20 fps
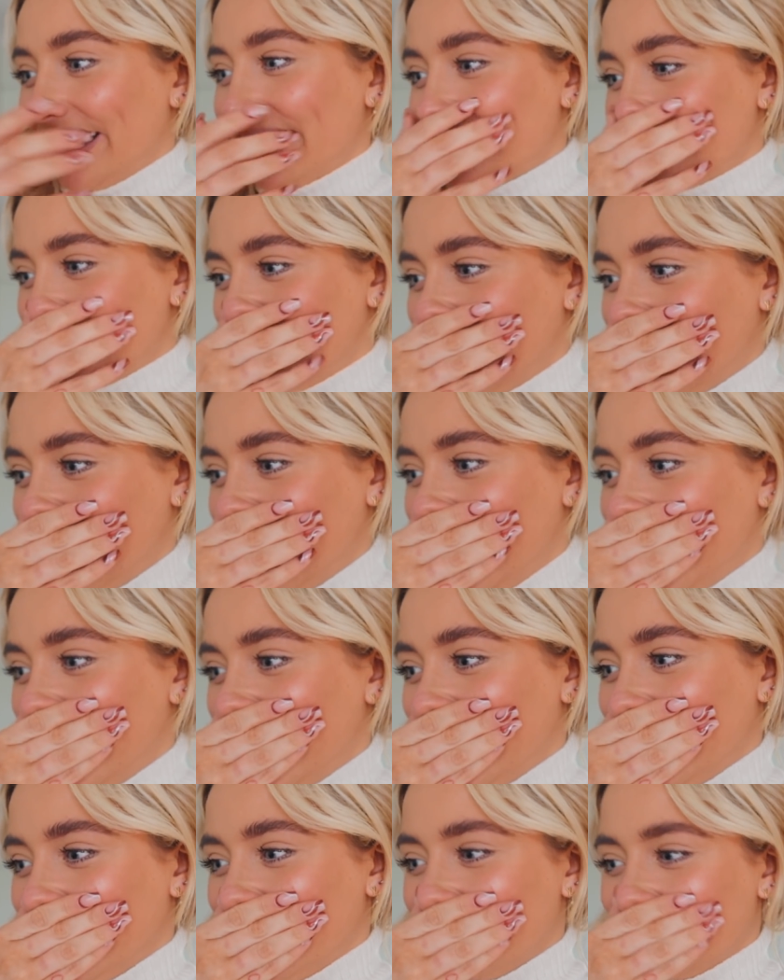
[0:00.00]

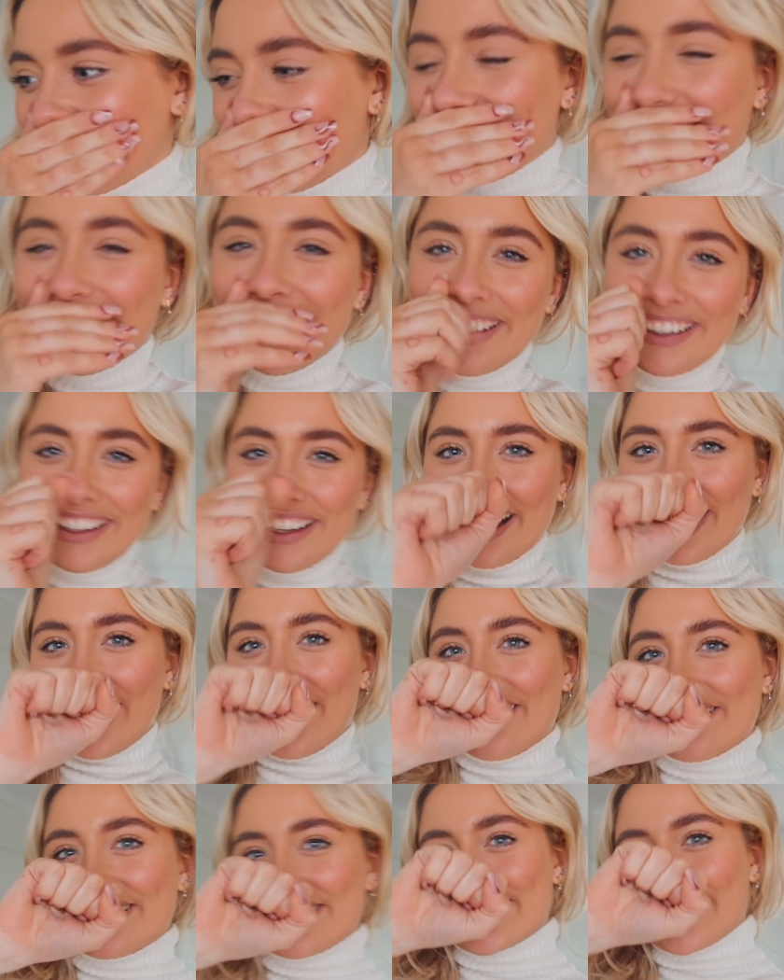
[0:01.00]
excited.
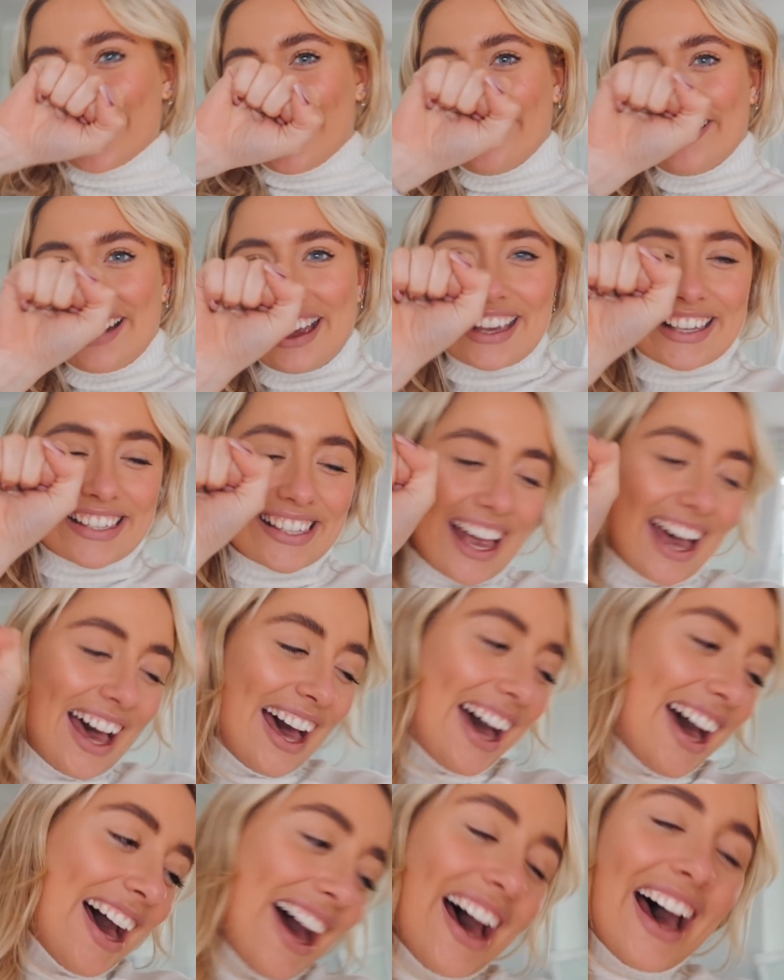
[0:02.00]
I'm so
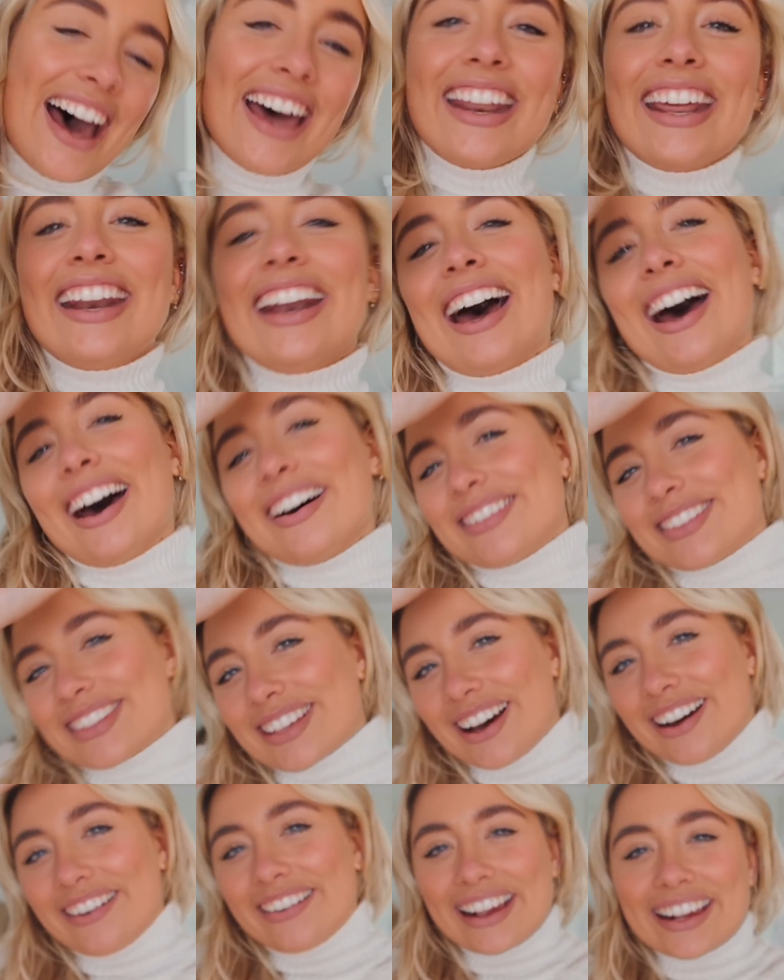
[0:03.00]
excited. I'm
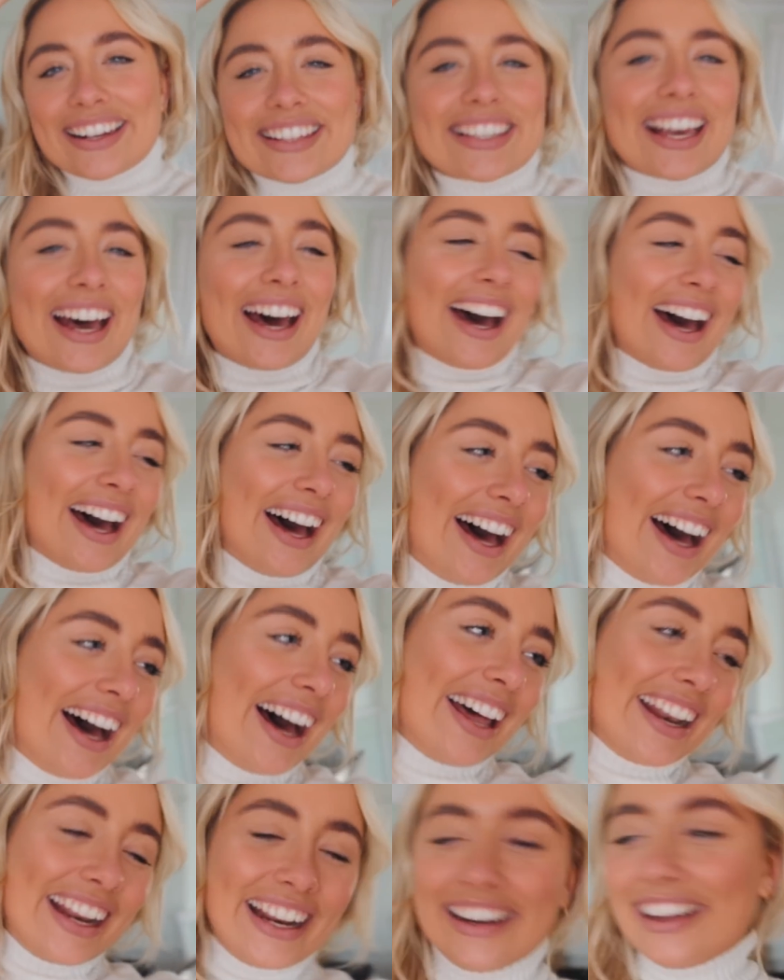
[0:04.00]
so
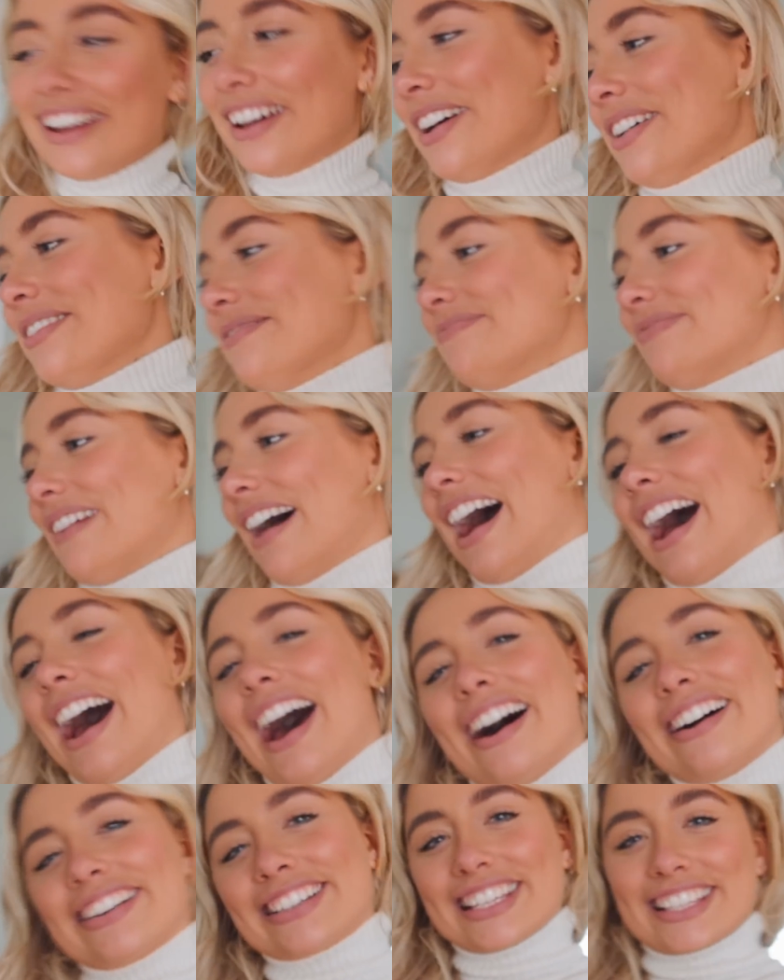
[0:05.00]
excited. My
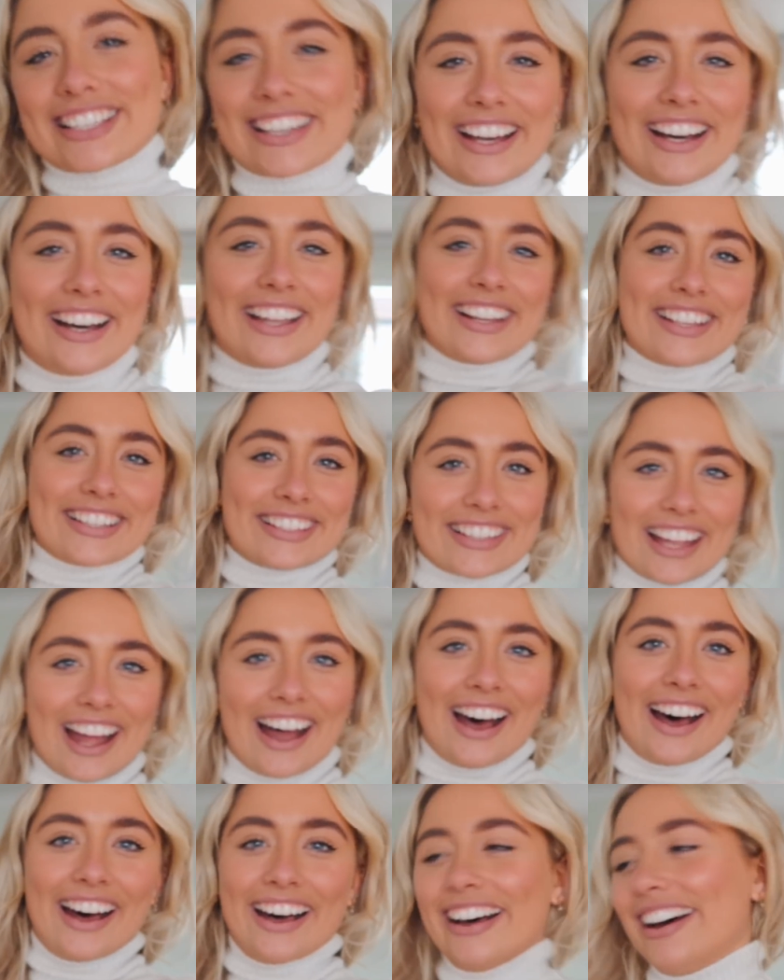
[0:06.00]
house is gonna
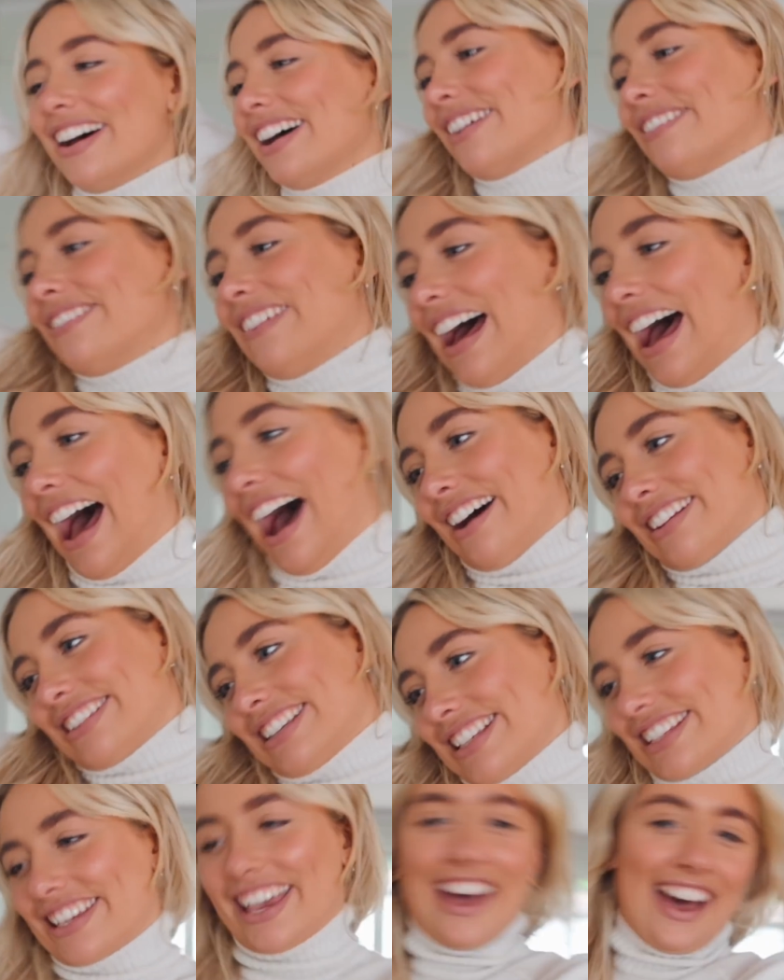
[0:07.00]
stop. My house
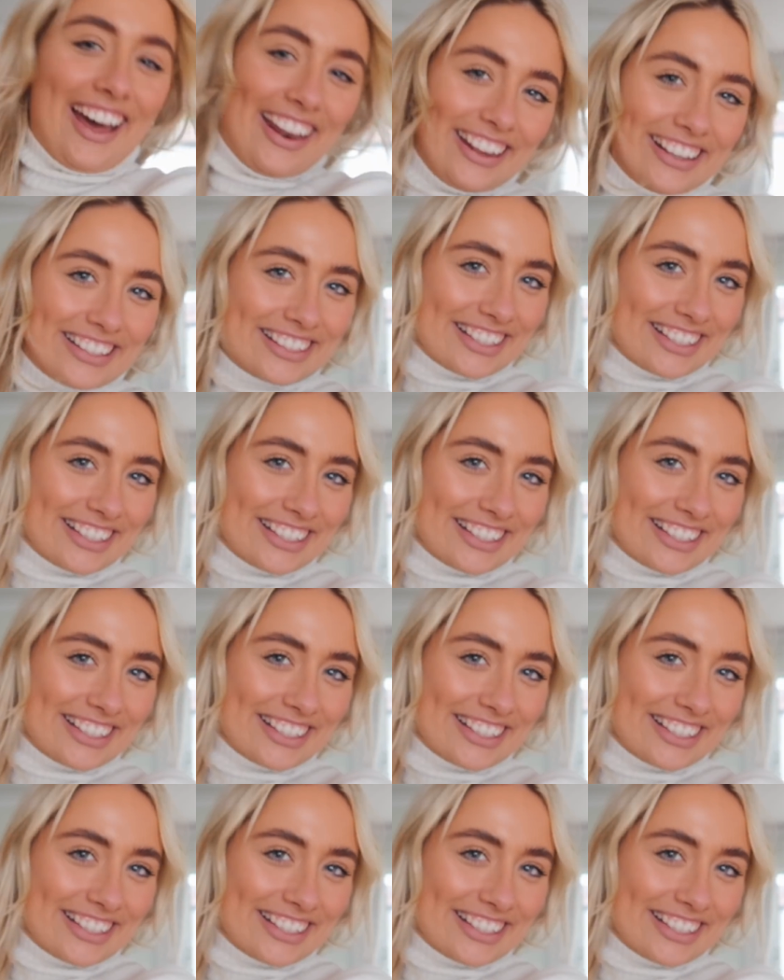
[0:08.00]
is gonna